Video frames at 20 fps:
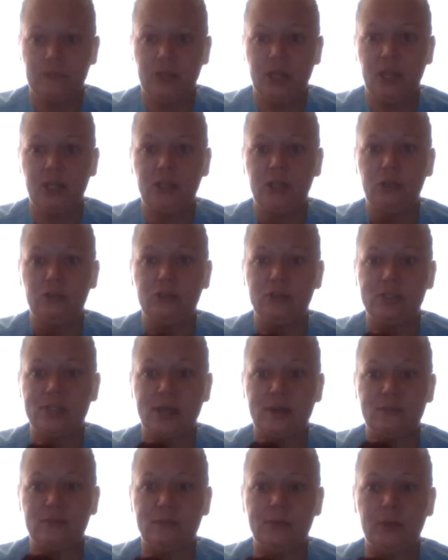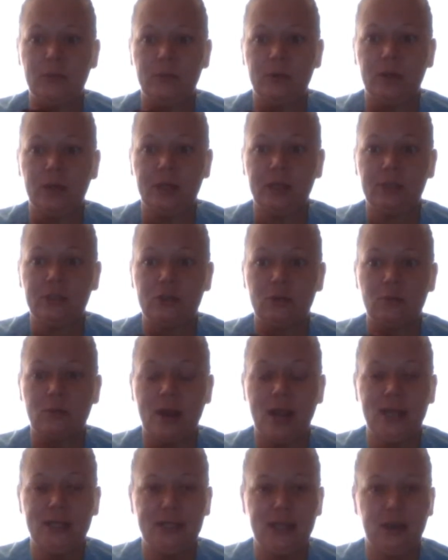And you just have to be willing to
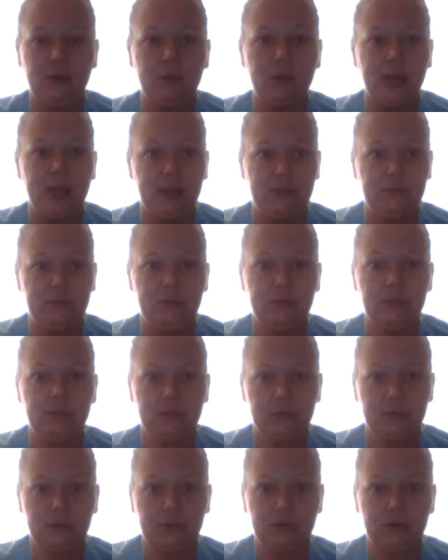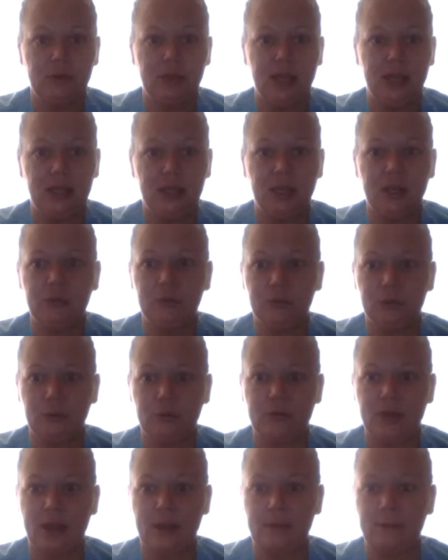ride that wave and get
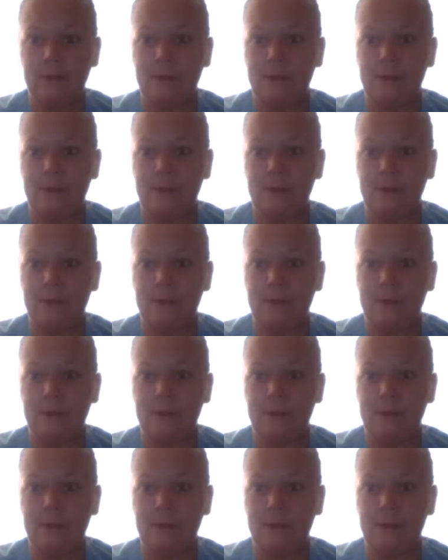through that.